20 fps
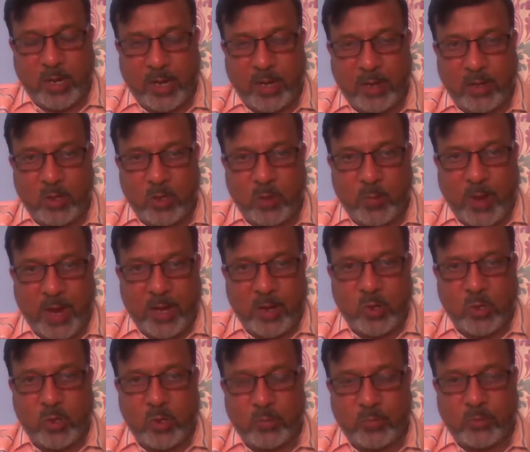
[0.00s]
young, go
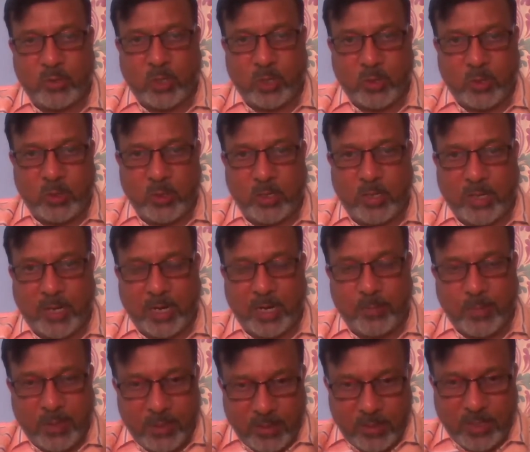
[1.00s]
back home, talk to your
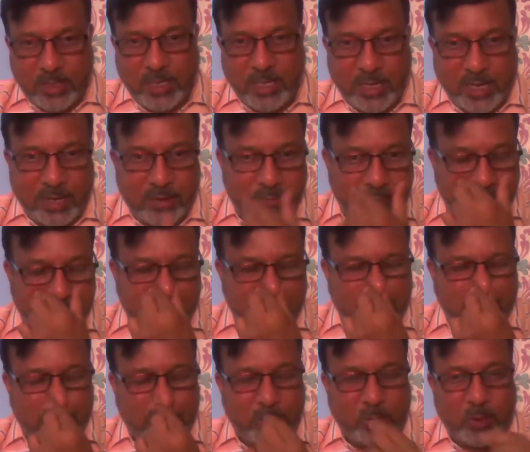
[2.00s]
grandmother and
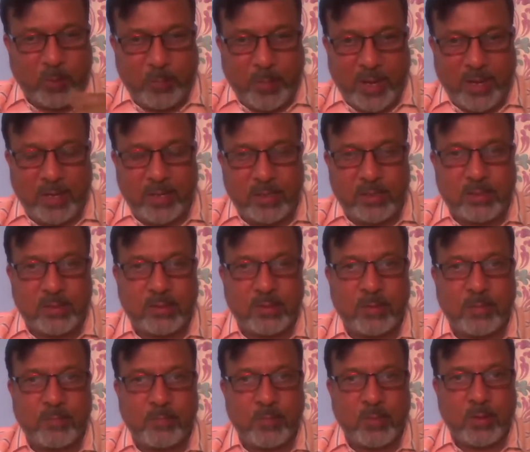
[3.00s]
grandfather, your parents.
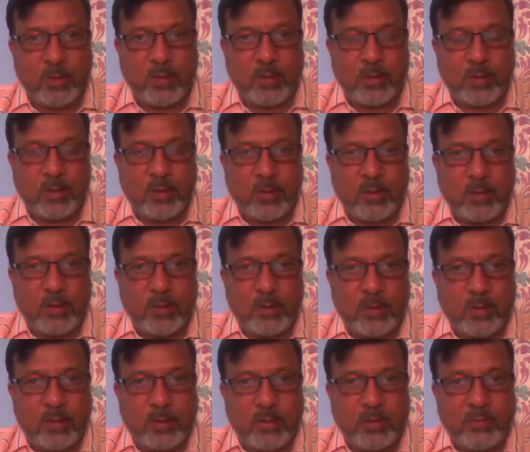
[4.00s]

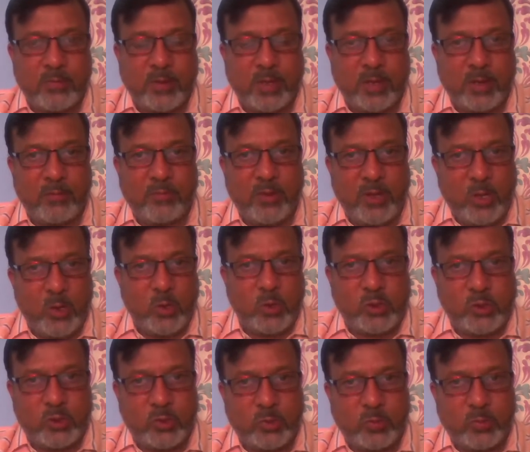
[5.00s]
When I
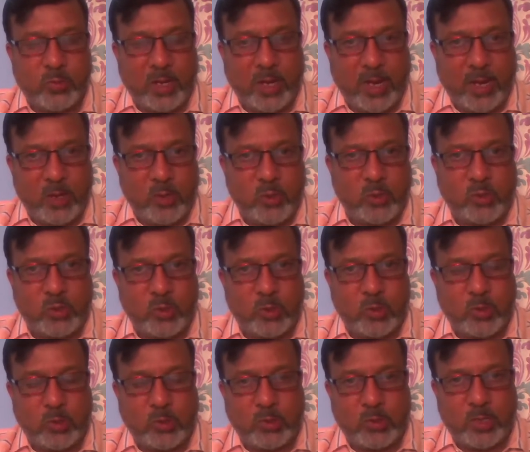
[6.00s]
used to
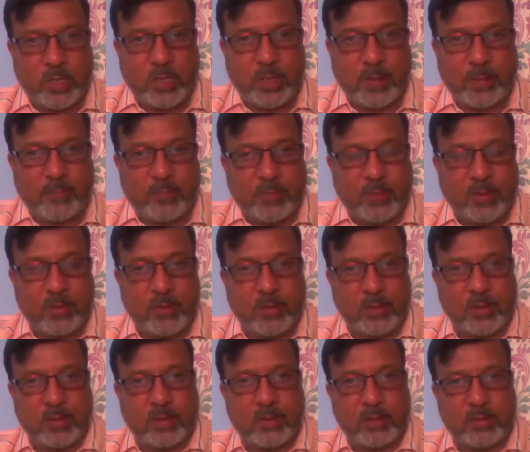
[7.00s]
go to
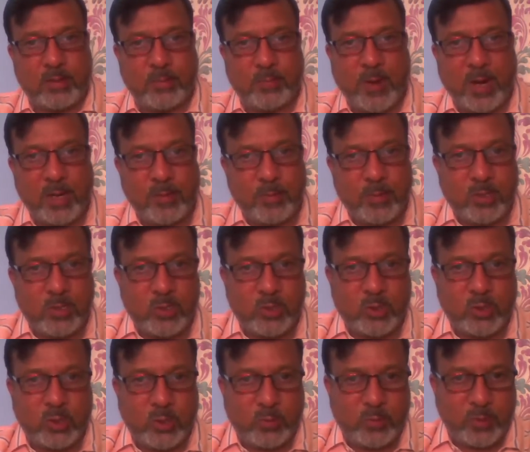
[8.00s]
a departmental
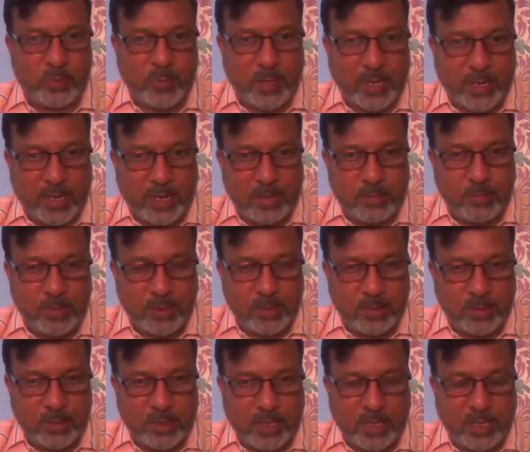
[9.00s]
store with my
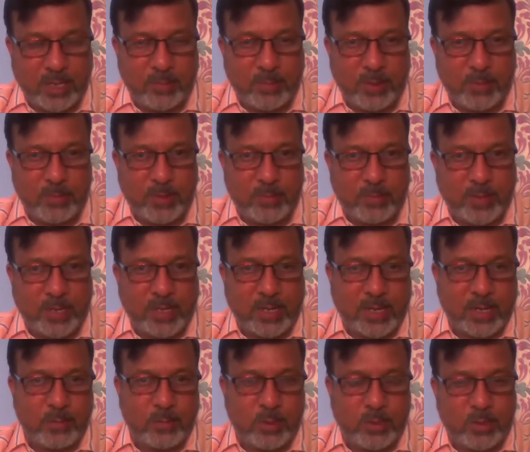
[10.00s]
grandmother, I remember my
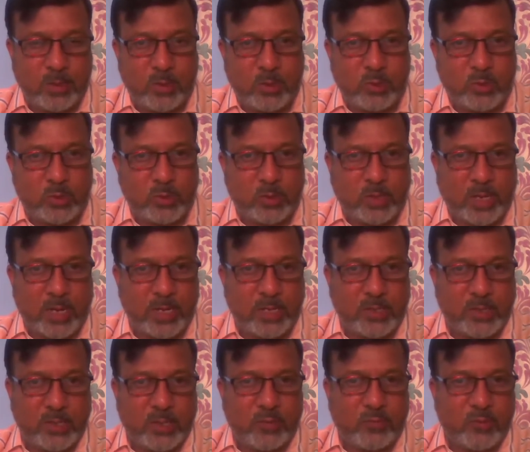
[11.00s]
grandmother used to
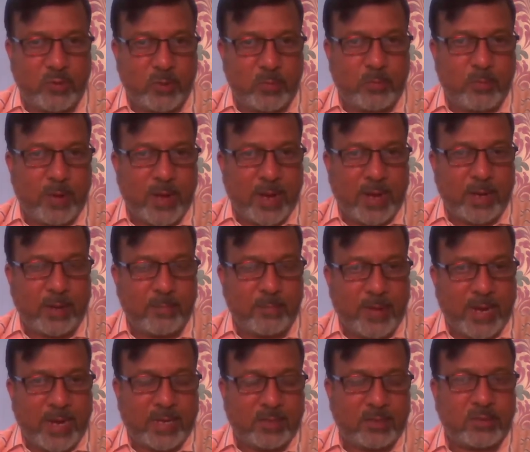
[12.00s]
carry 3, 4
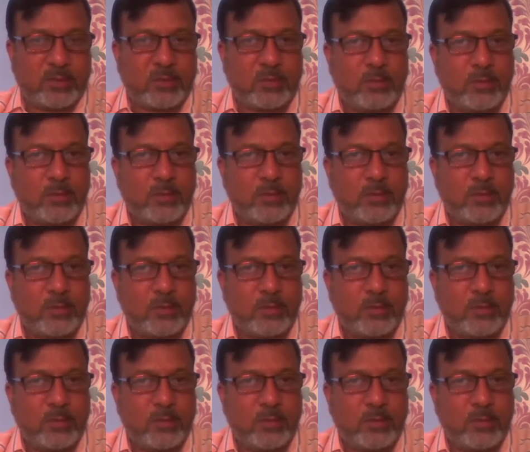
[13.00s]
bags.